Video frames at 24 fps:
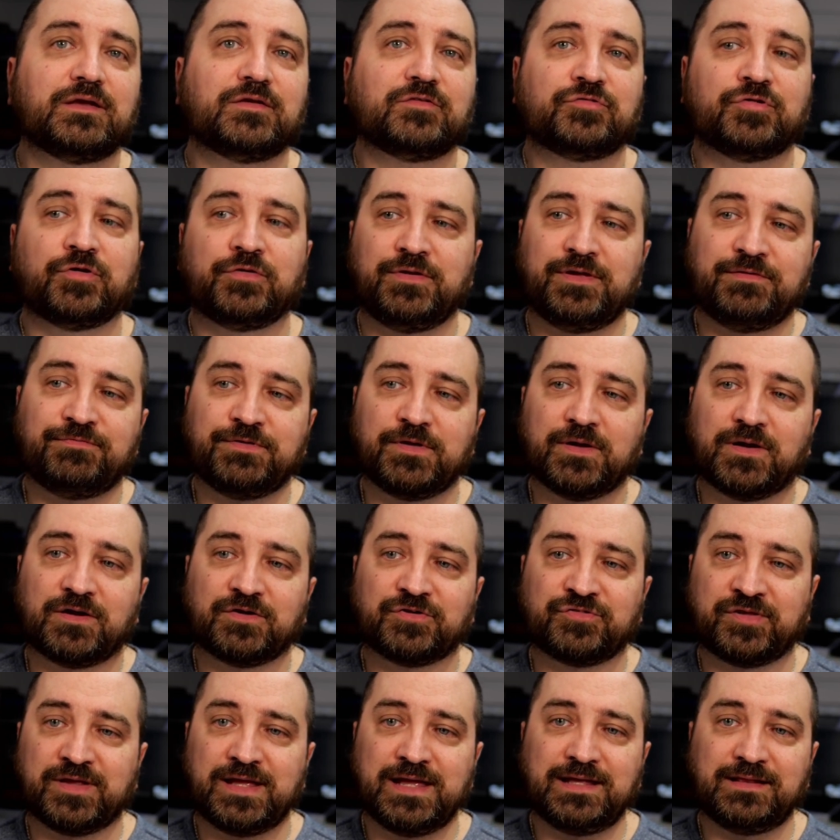So if you are
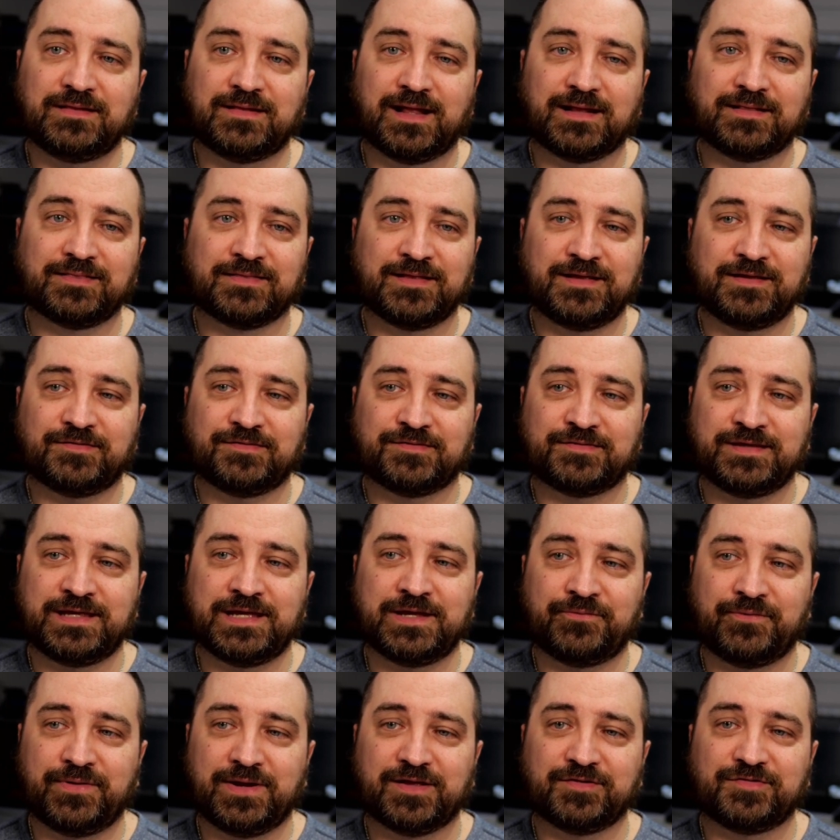saying that this
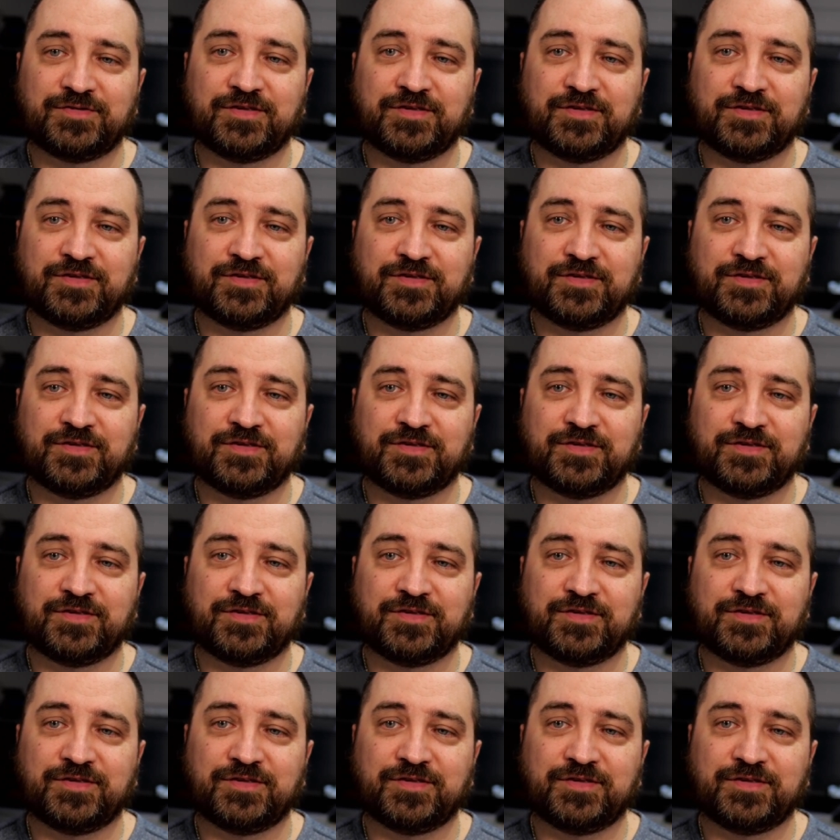series